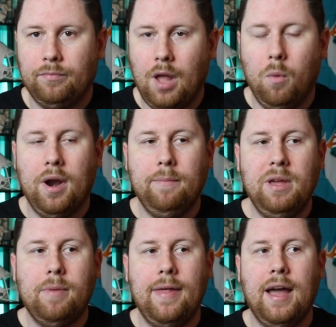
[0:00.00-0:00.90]
And what I
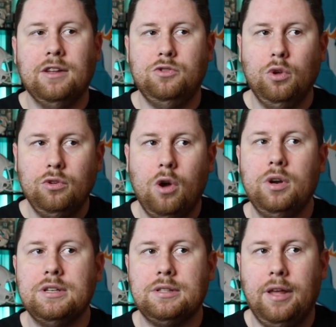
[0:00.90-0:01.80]
mean by that is you'll
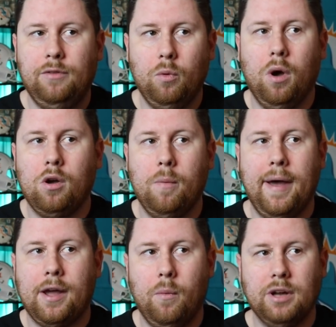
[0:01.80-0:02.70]
notice if you go
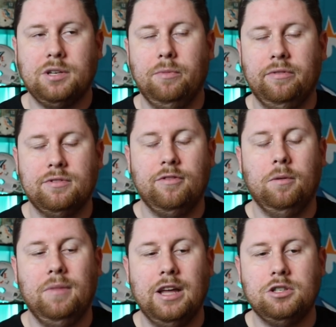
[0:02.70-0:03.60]
back and watch some of his
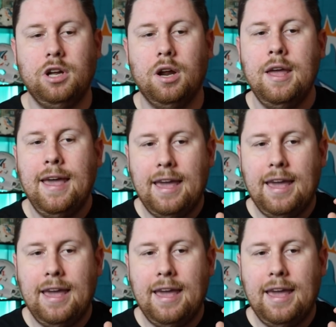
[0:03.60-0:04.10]
film last year,